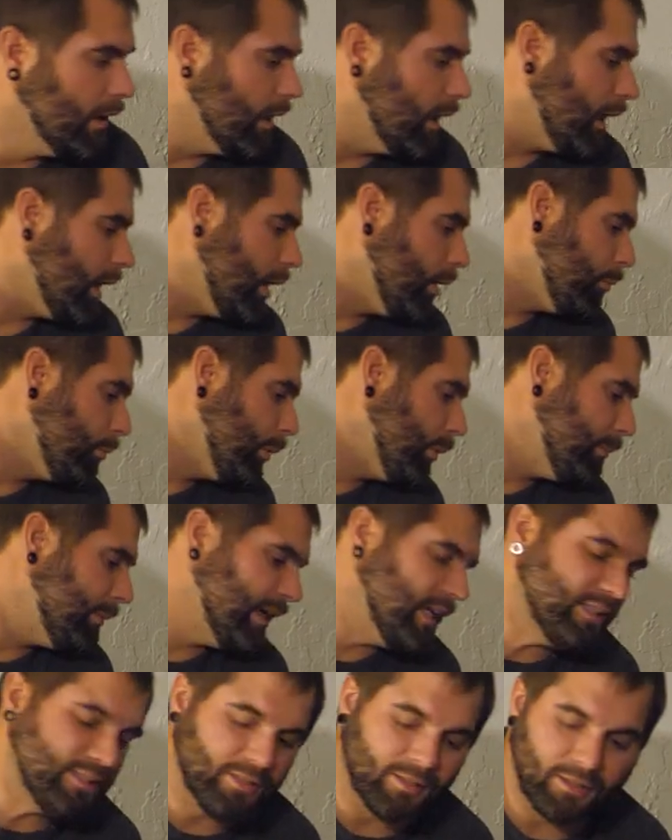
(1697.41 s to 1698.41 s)
Um, but
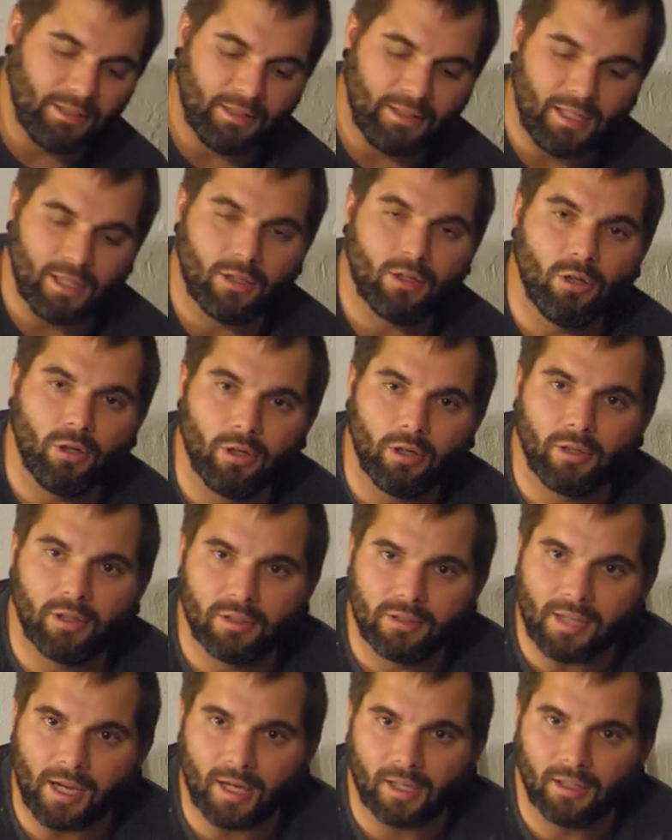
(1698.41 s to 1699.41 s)
basically, they
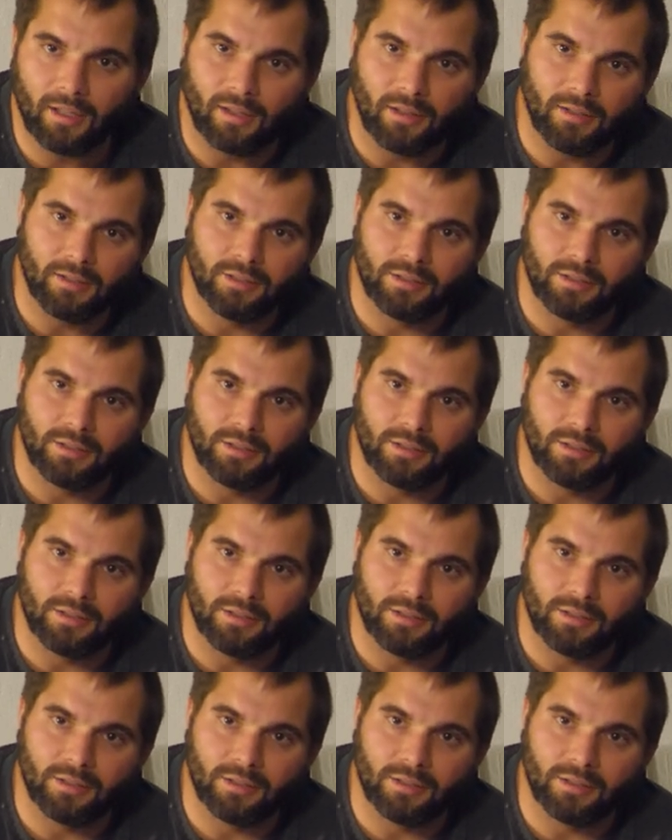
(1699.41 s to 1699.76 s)
could technically